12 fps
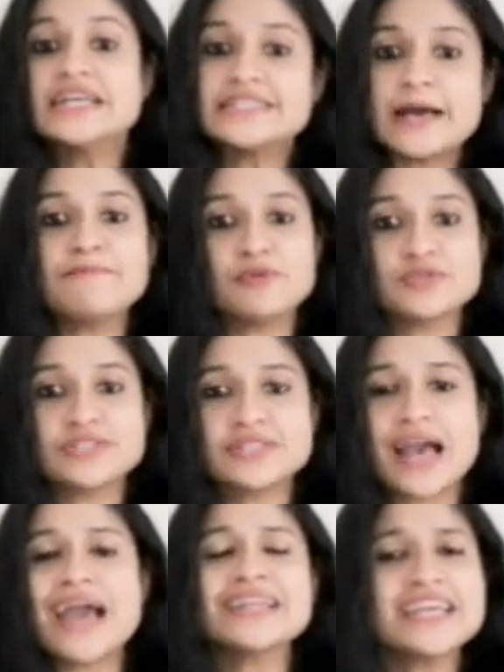
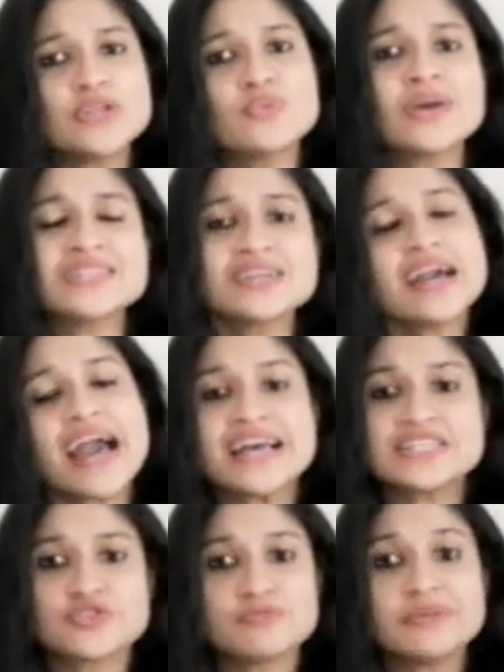Suppose an investor
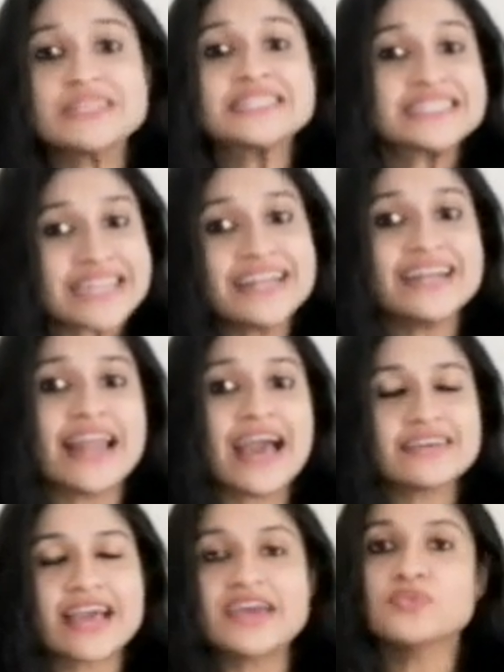has rupees 10
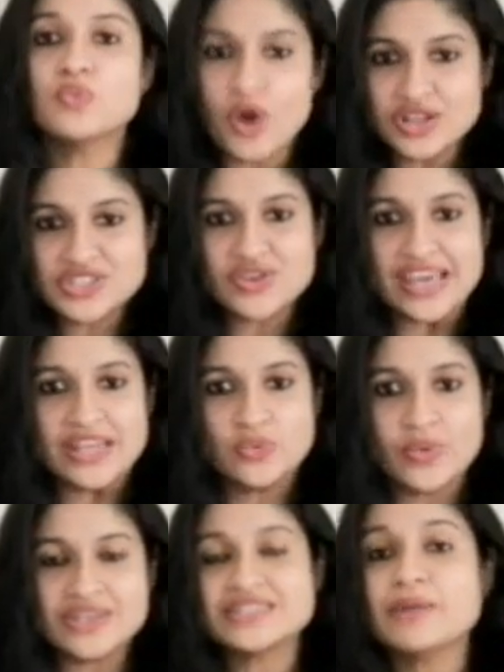lakh and wants to
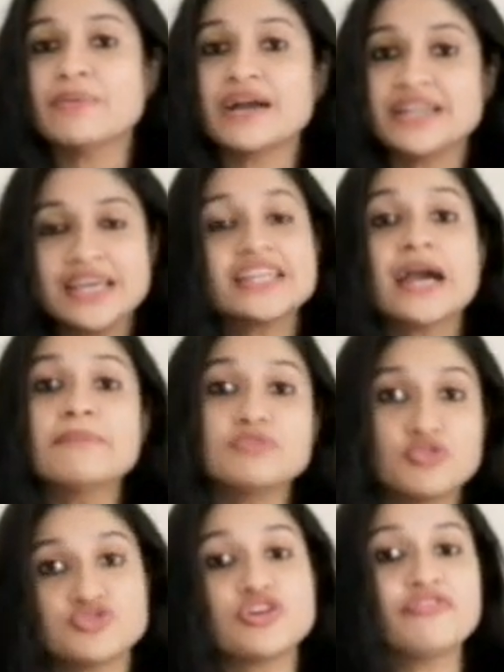invest the money in a
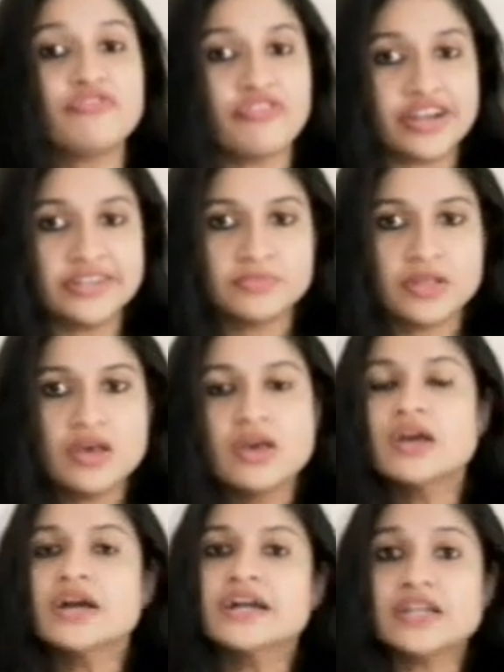mutual fund.
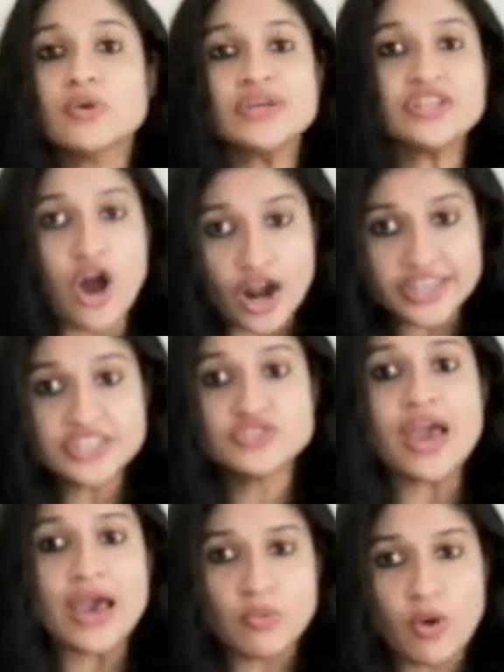Now, in order
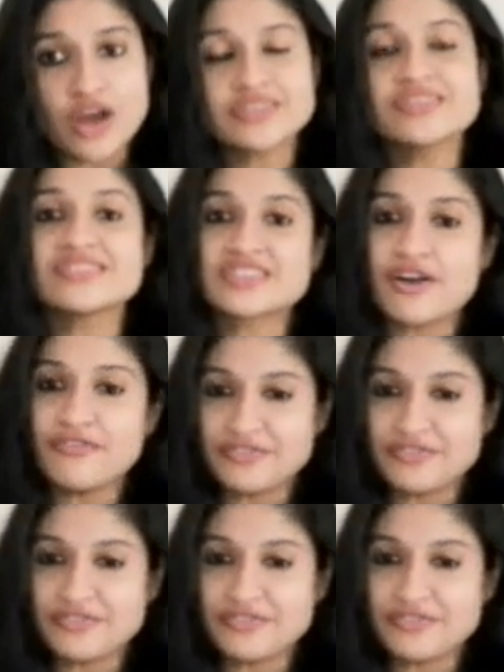to avoid the risk